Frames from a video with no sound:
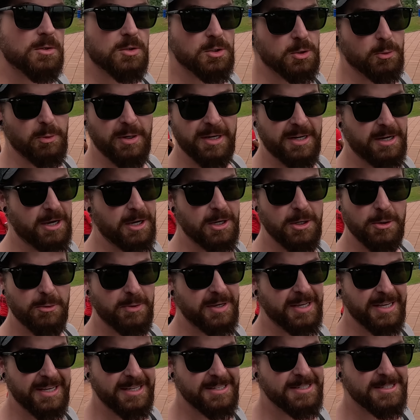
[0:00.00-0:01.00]
Do we know who
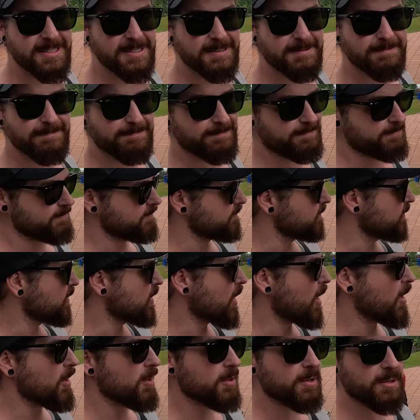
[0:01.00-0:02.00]
he is?
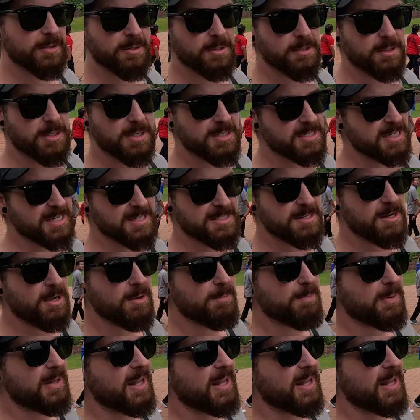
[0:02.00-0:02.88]
No, because there's no